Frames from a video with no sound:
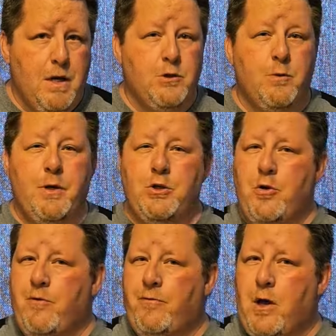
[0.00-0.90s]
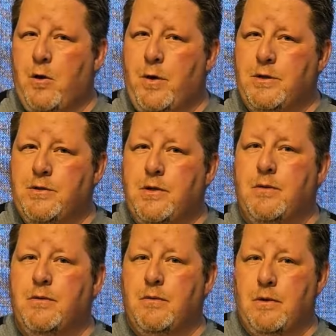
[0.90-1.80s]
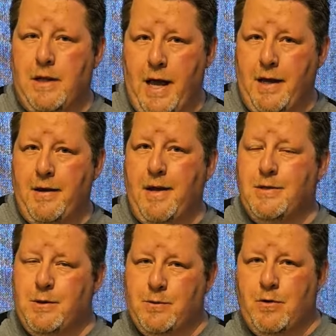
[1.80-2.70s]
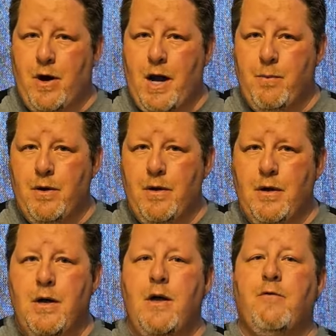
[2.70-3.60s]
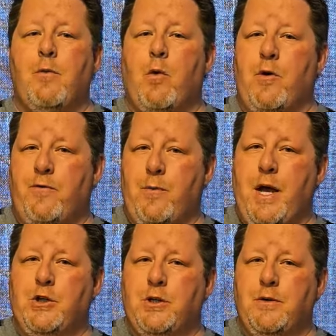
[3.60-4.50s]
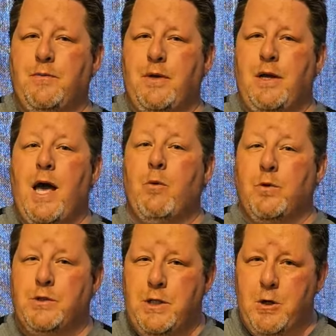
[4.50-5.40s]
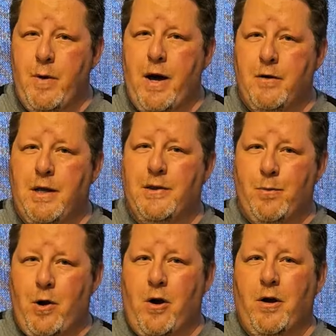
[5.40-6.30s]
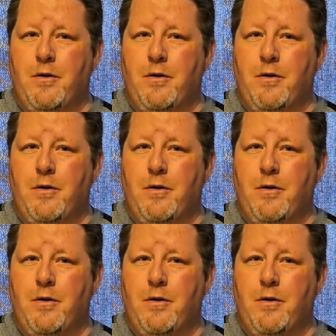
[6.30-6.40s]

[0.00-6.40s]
So be sure to follow us, like, and subscribe for more information, and we'll see you out at the park.